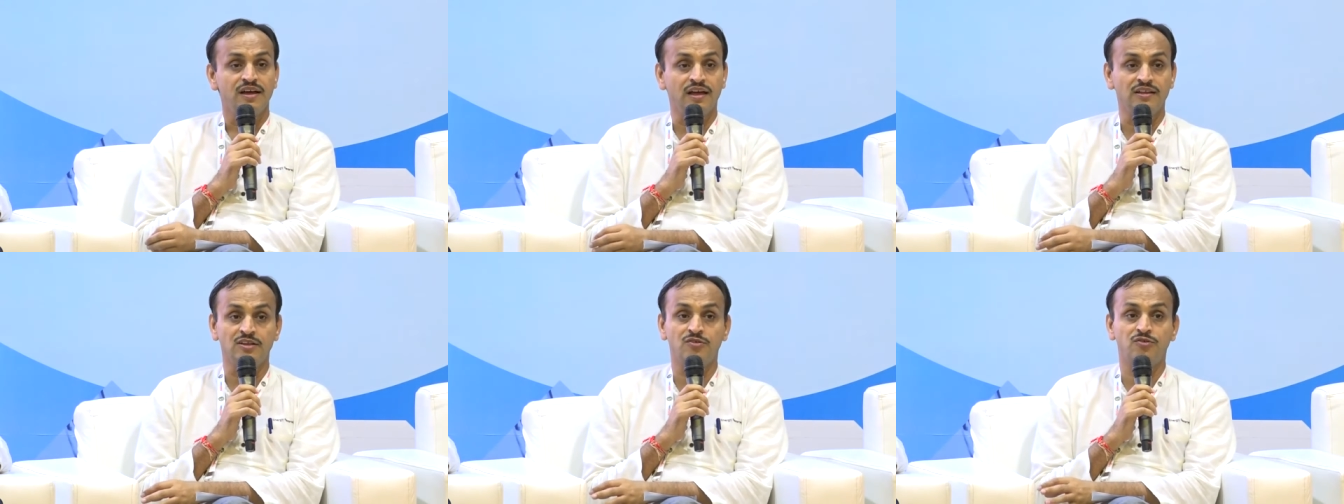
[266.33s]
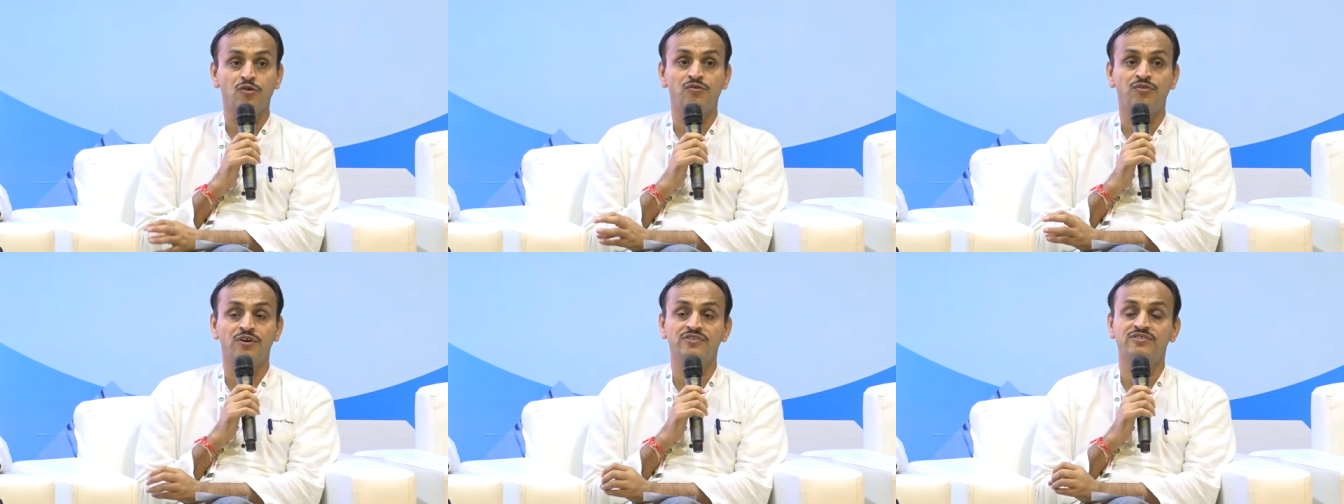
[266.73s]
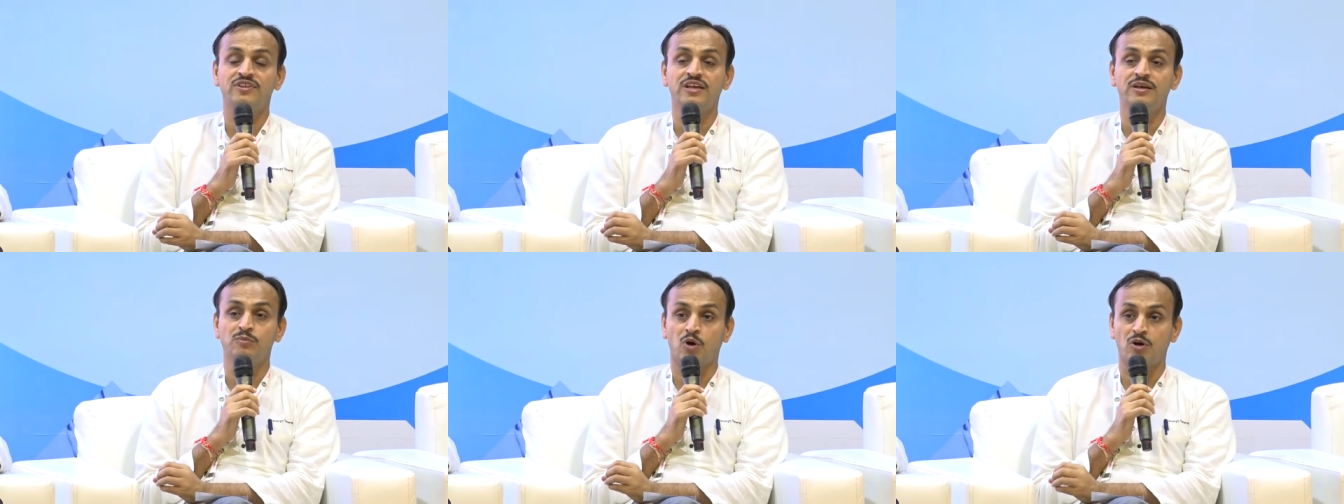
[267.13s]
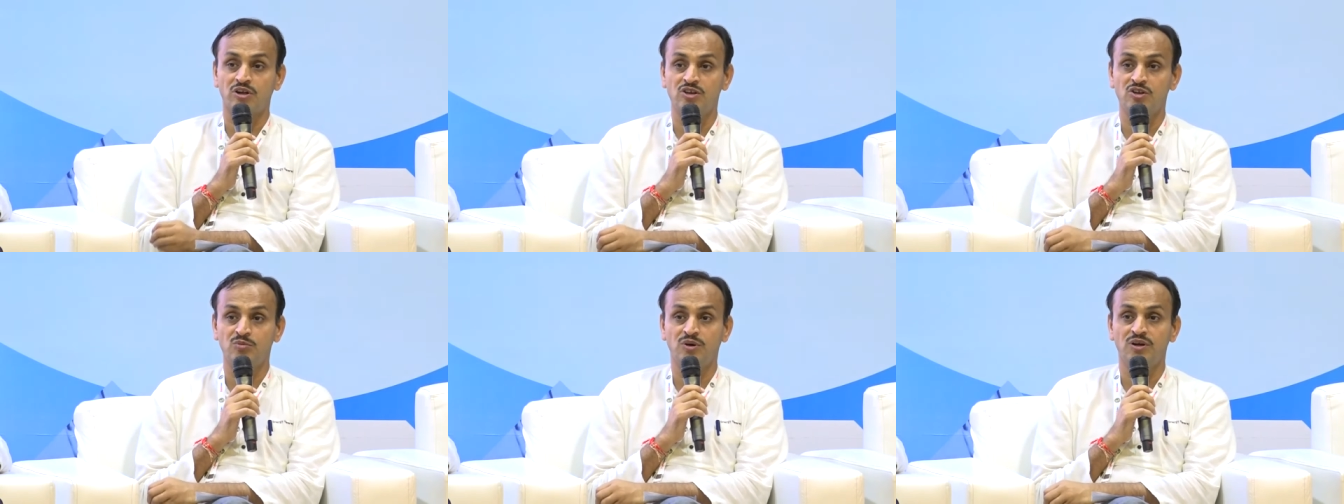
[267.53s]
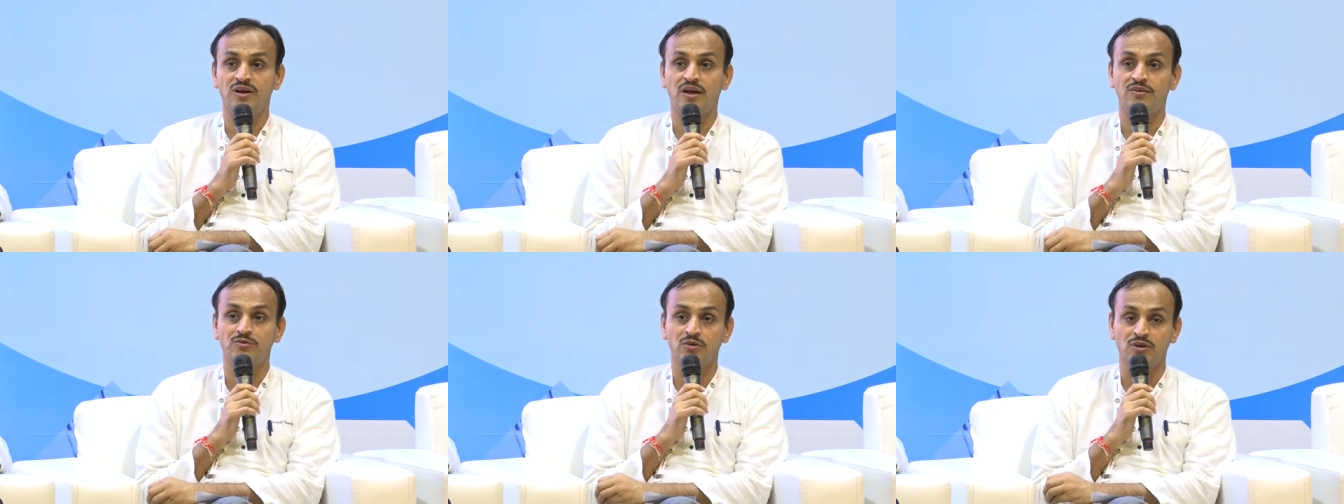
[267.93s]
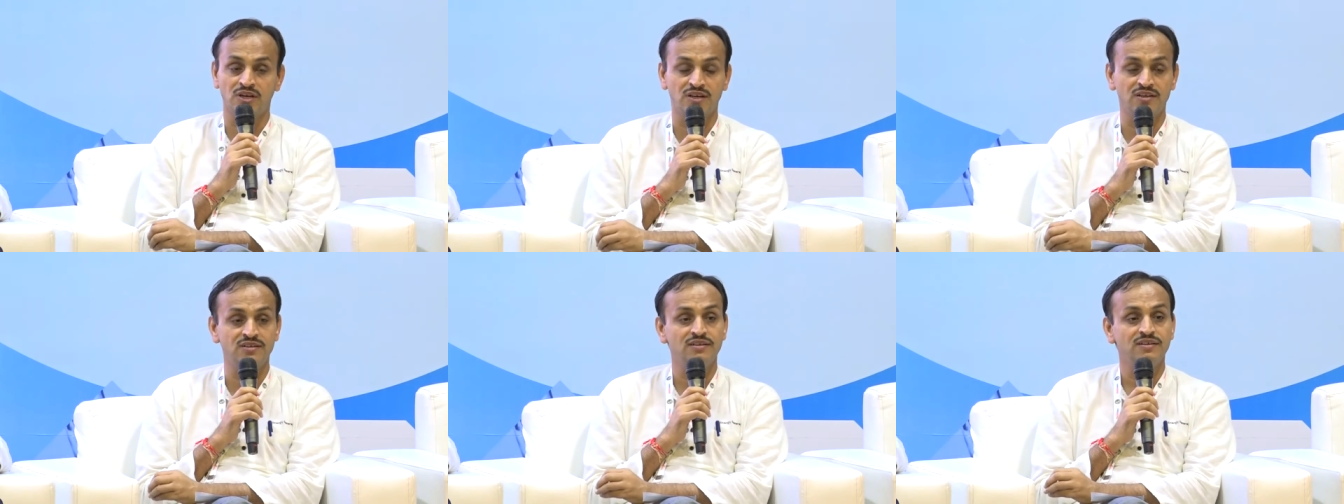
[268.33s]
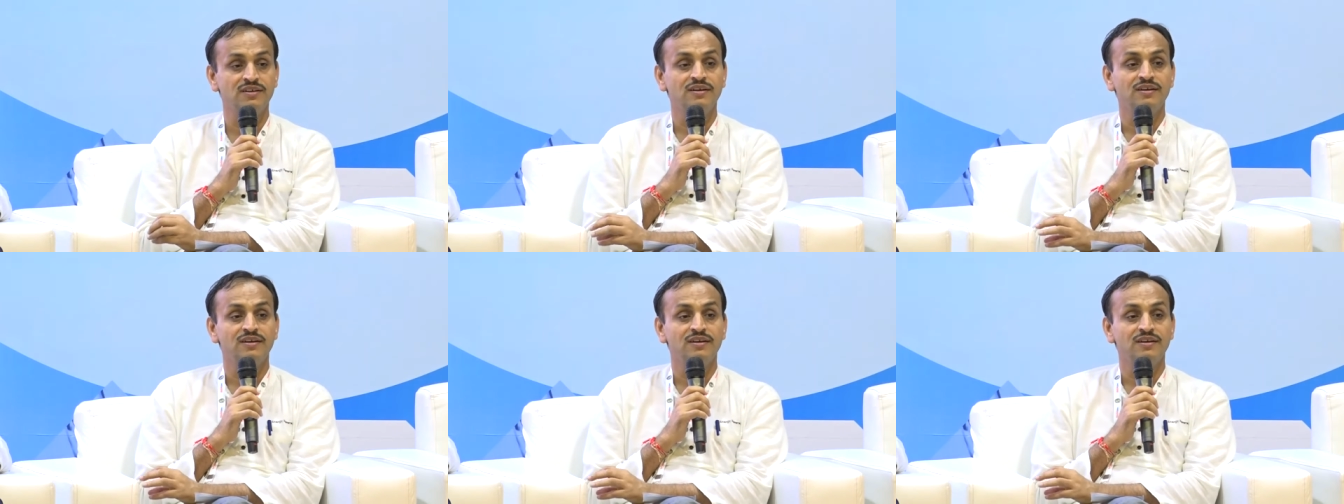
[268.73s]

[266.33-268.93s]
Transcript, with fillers: and therefore first thing modern human have to learn